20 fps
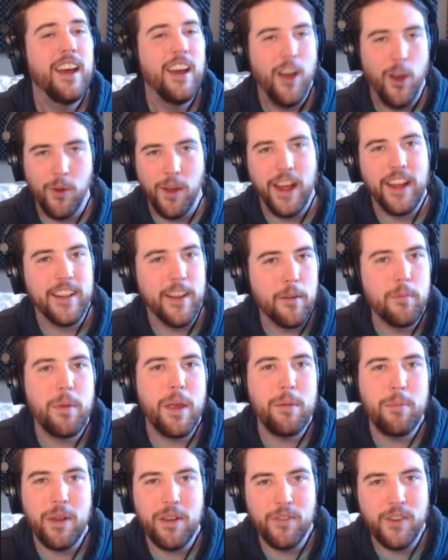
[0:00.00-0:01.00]
Okay, there'd
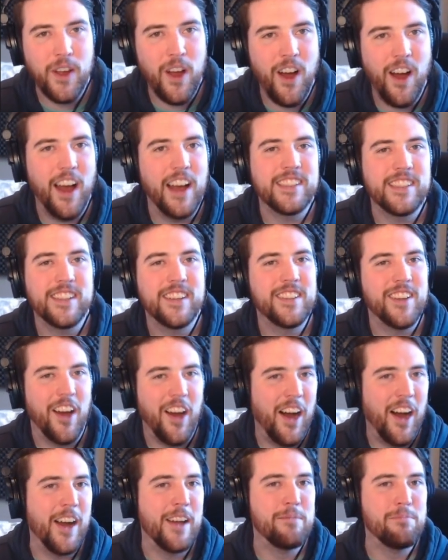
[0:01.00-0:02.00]
be a bit of cost to
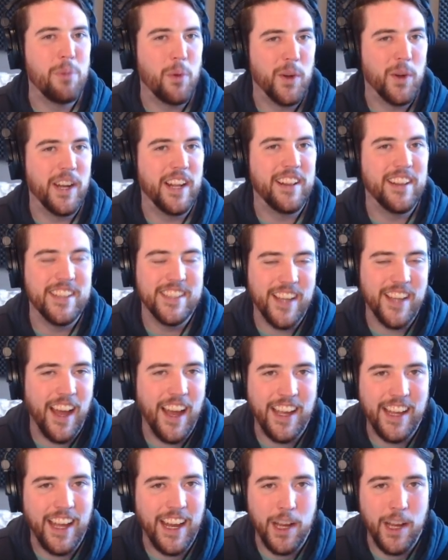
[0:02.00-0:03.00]
onboarding this
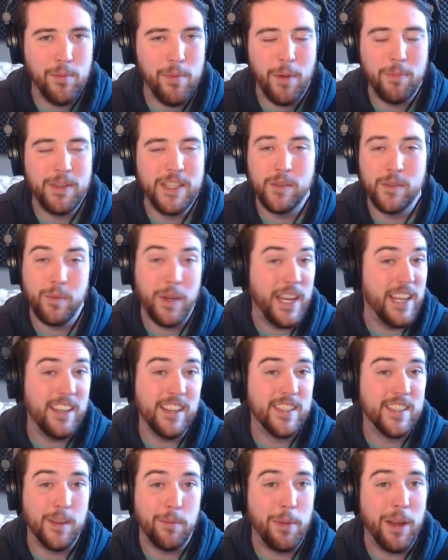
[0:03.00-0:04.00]
guy, getting him up to speed,
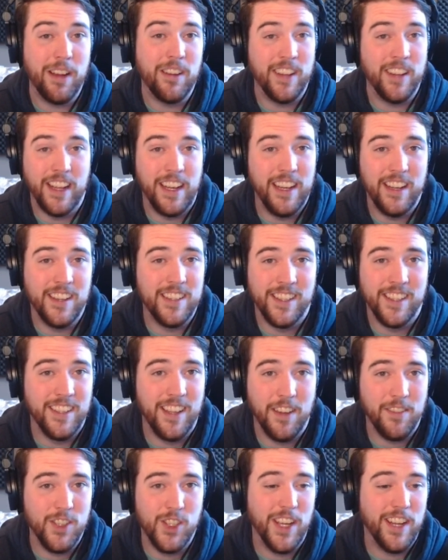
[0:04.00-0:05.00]
because apparently he doesn't
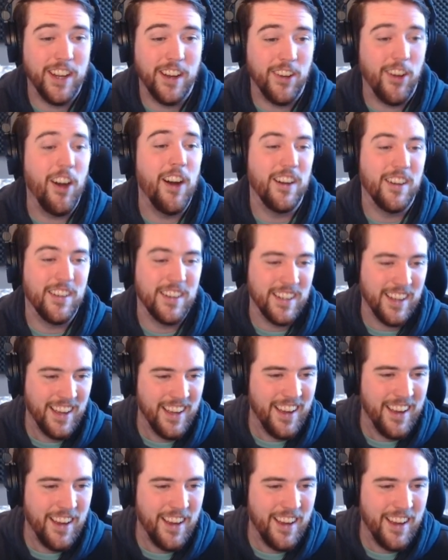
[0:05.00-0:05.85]
give a shit at all.